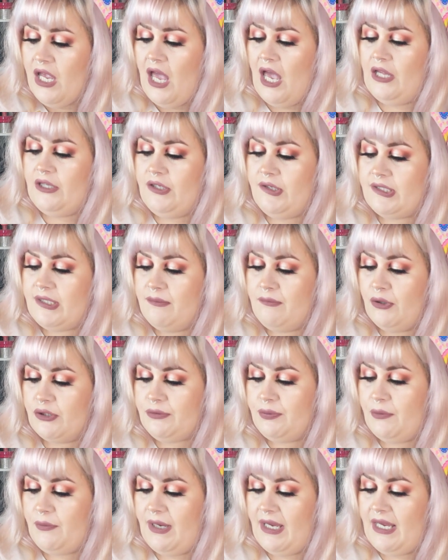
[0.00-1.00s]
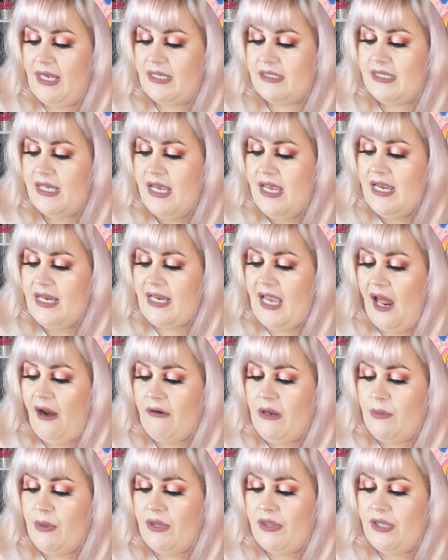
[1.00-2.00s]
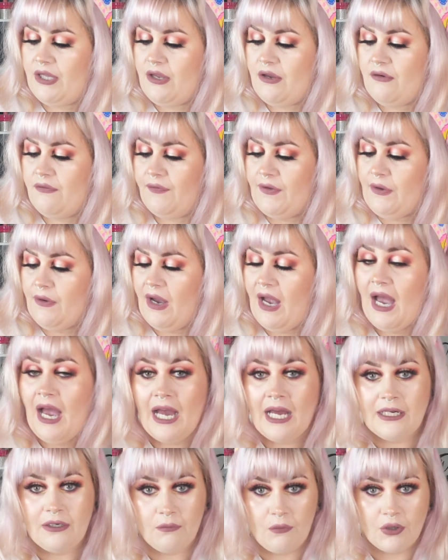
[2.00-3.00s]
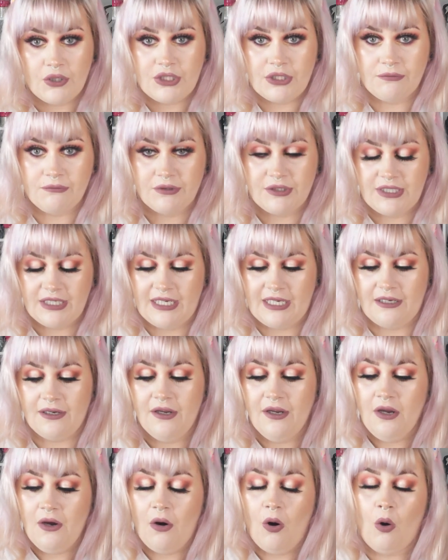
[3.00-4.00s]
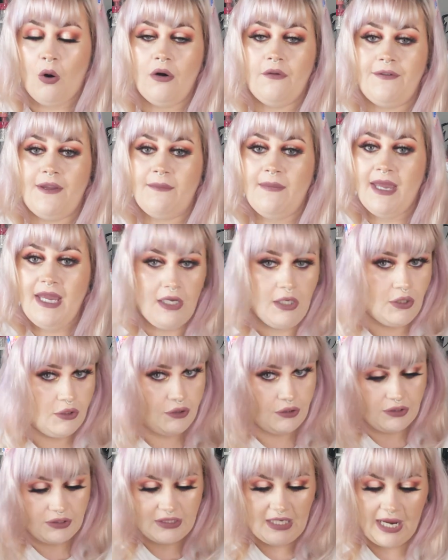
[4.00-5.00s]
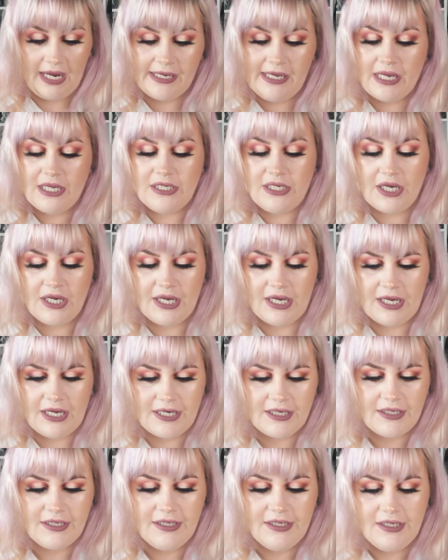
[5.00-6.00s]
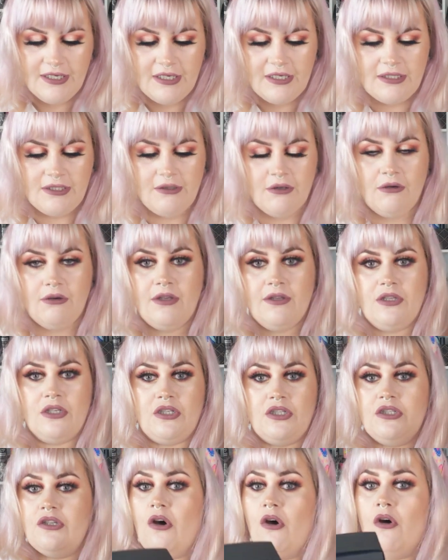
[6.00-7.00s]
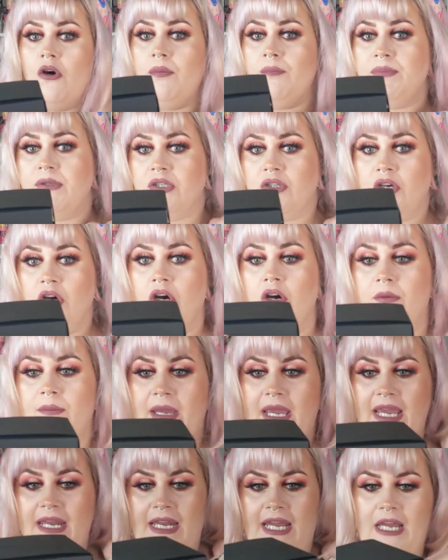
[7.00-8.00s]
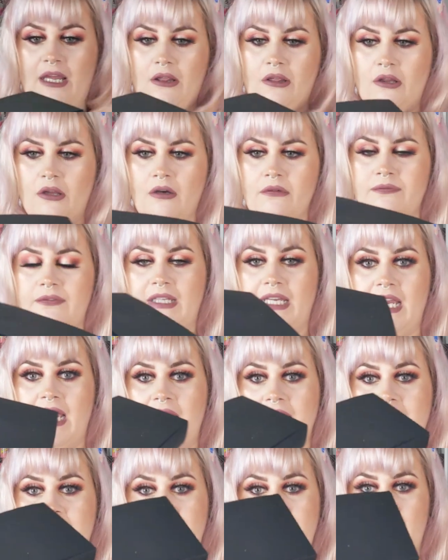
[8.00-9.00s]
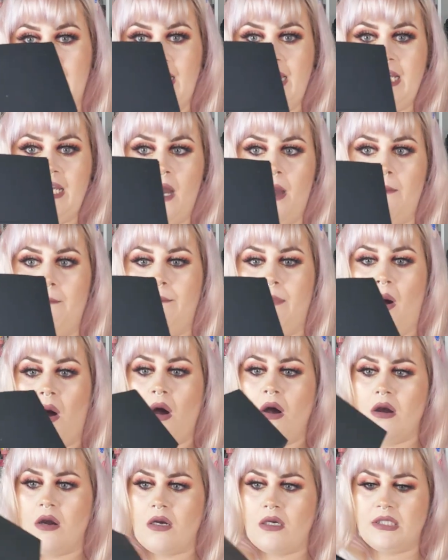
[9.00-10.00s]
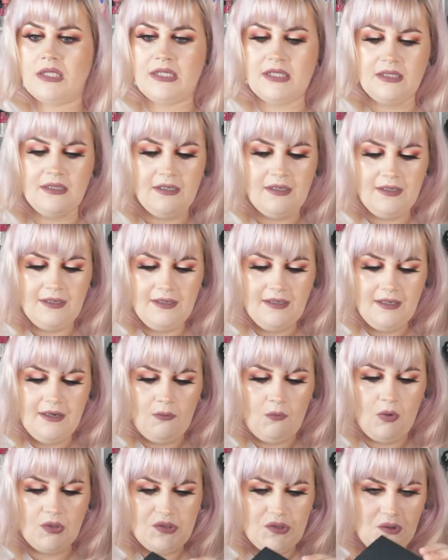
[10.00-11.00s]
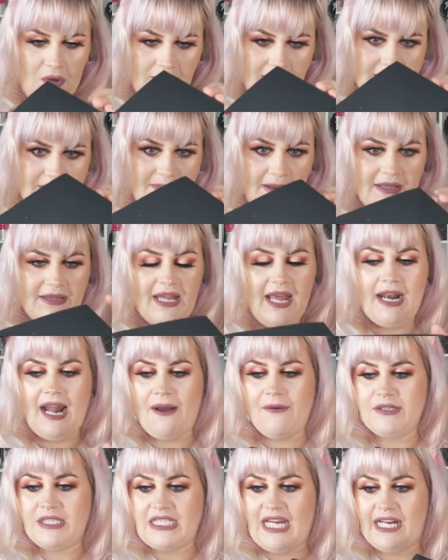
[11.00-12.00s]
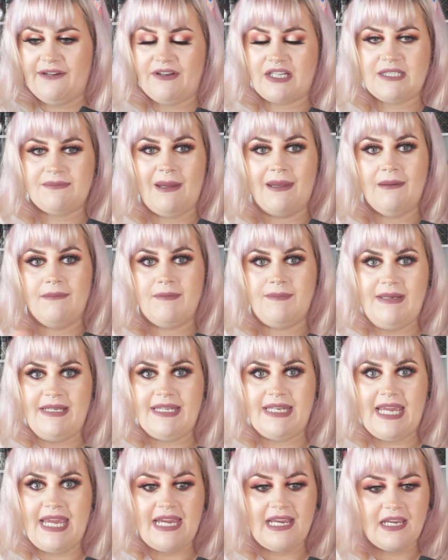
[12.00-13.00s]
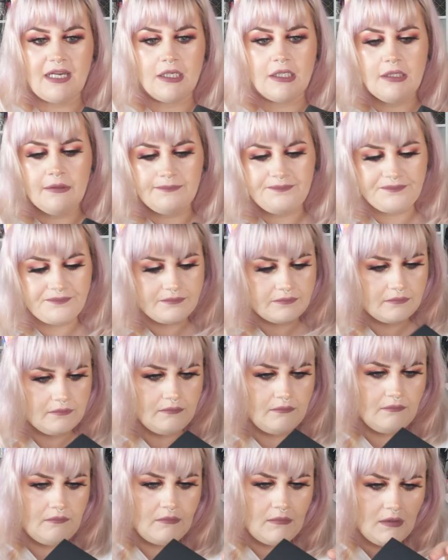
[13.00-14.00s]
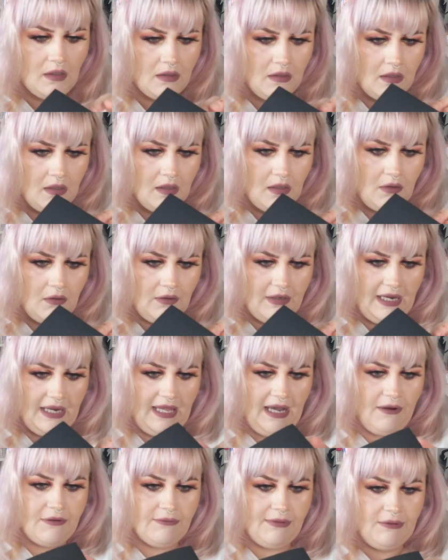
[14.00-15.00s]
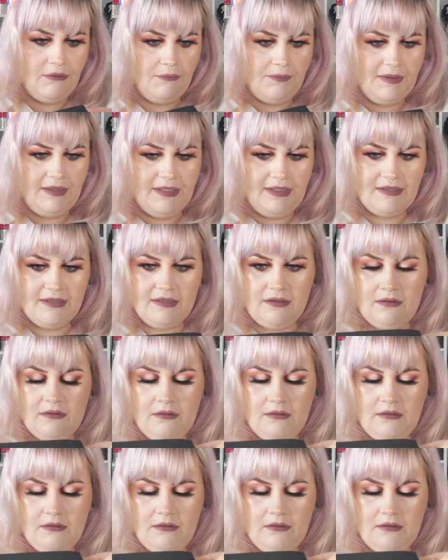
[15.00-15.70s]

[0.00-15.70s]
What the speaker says: and used in multiple ways. Carry with you for your hand washing routine. Or if you may, just tie it in your hair. So the soaps come in a lovely sleek box. Was not expecting that. I was just kind of expecting them to be naked. Okay, how do I open this?